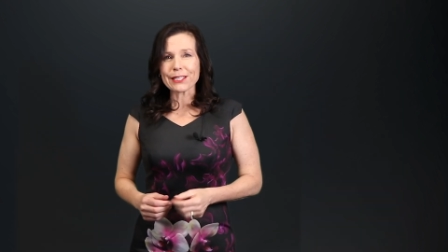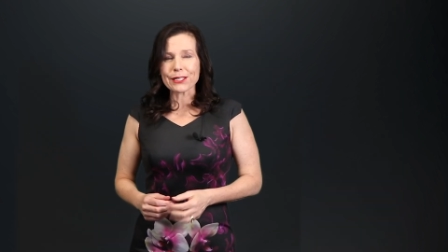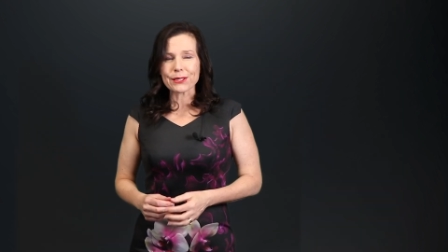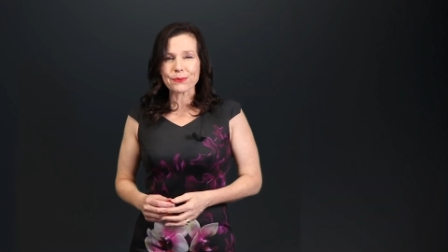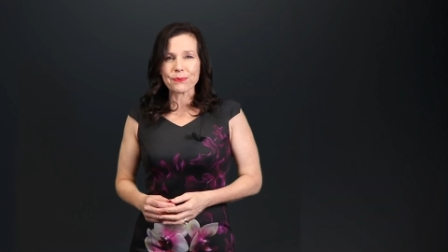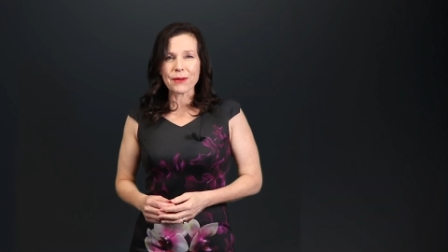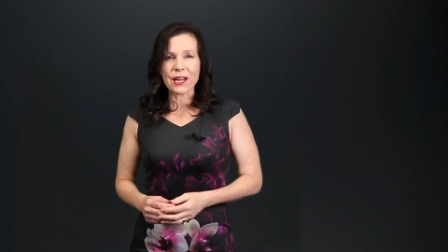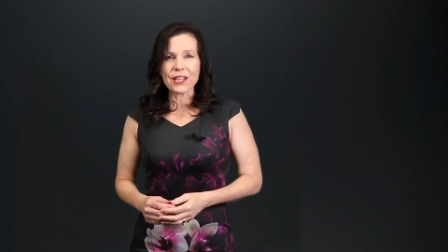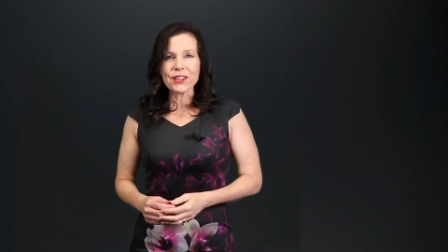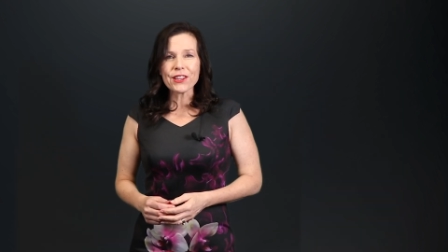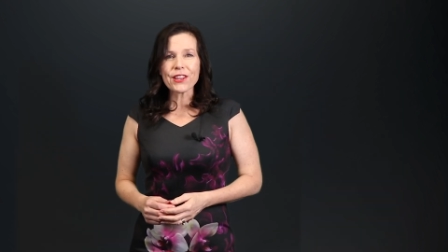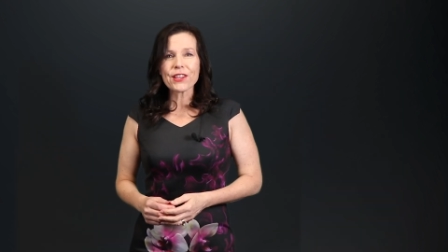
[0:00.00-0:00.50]
this
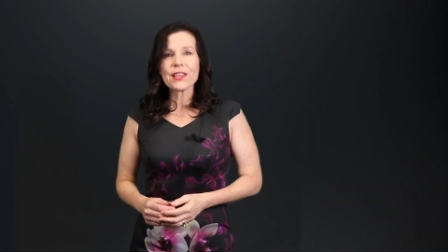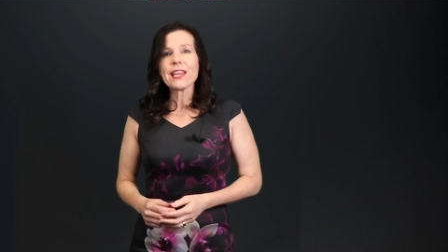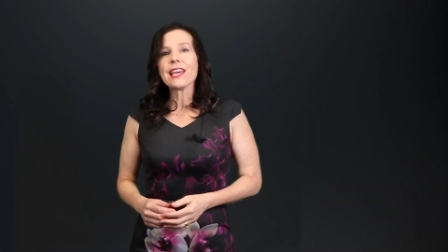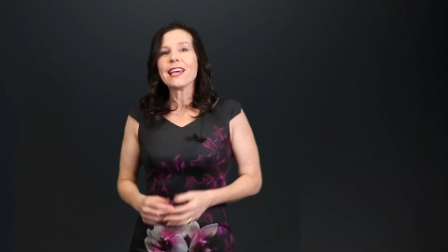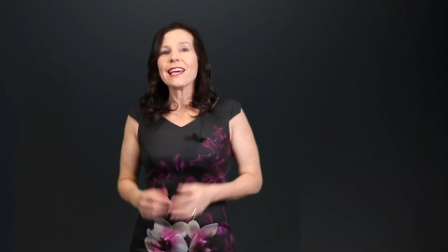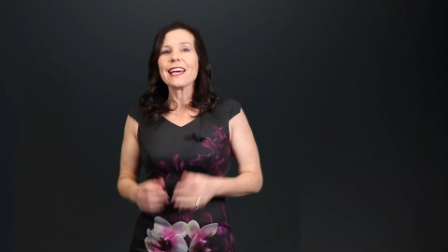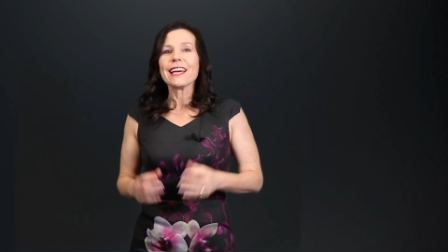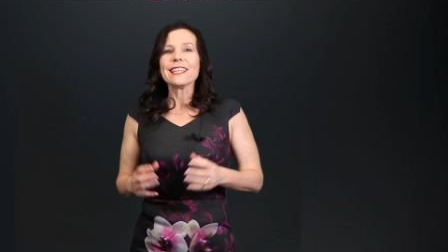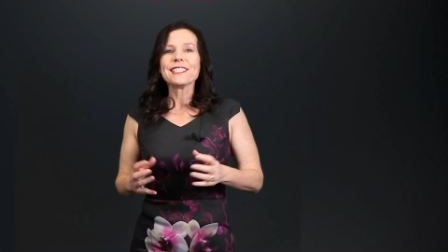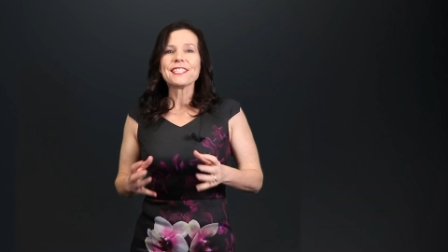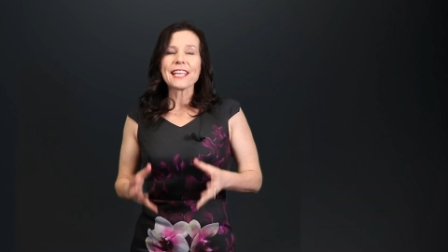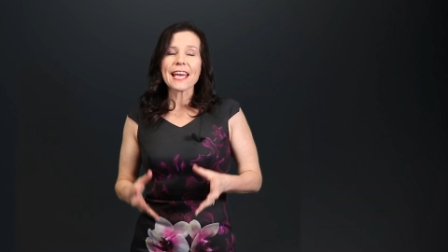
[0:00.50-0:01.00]
month,
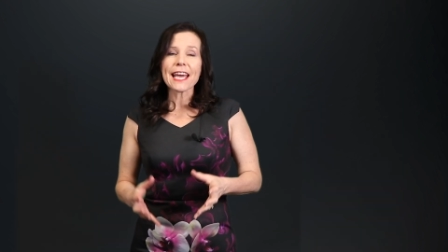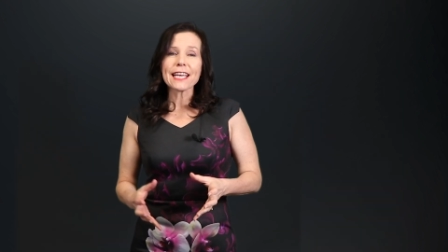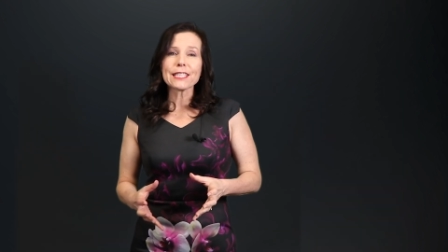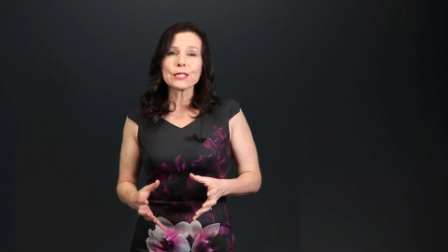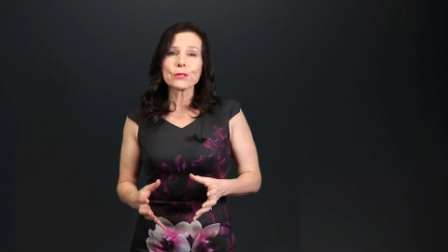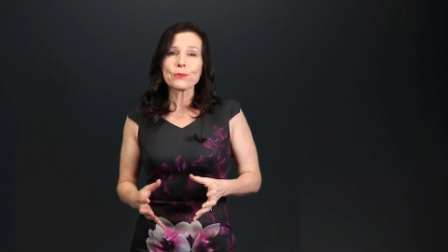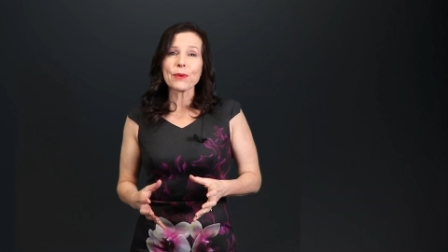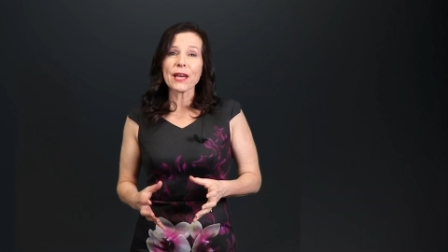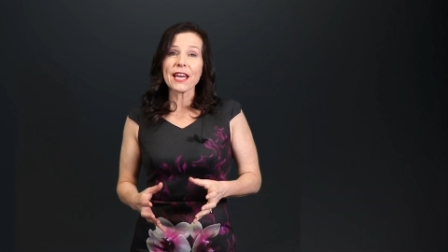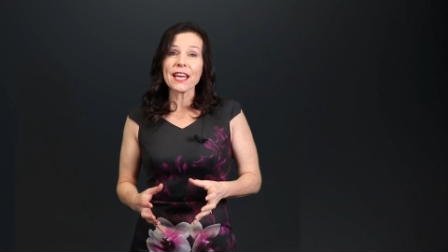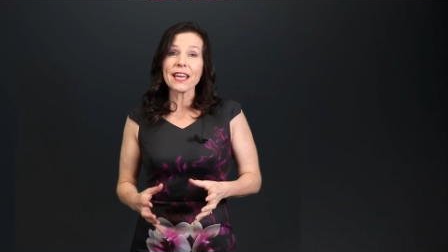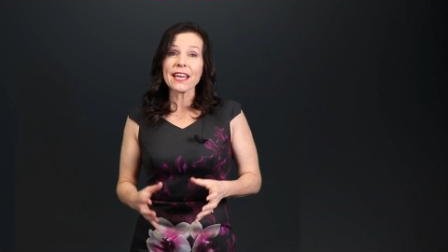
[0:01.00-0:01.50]
a
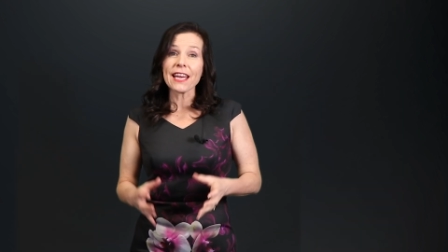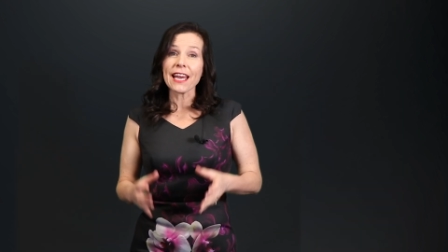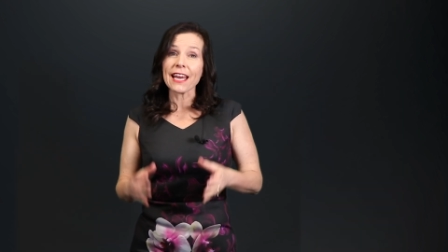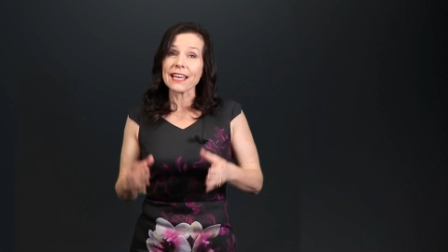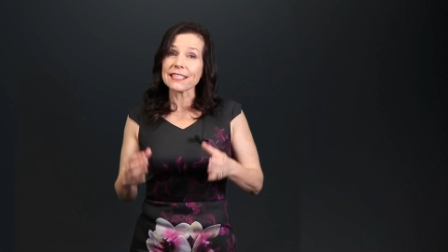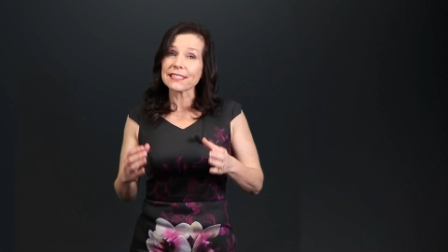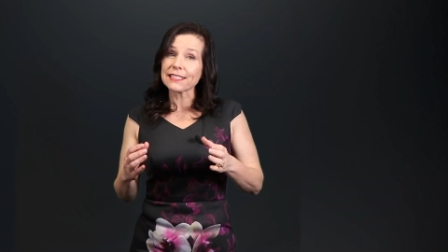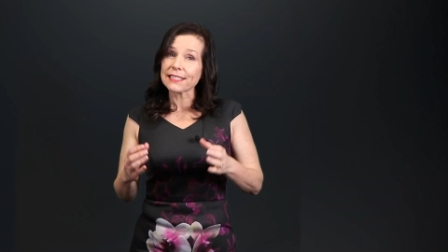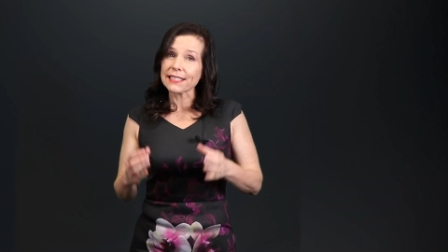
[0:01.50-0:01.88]
taxpayer has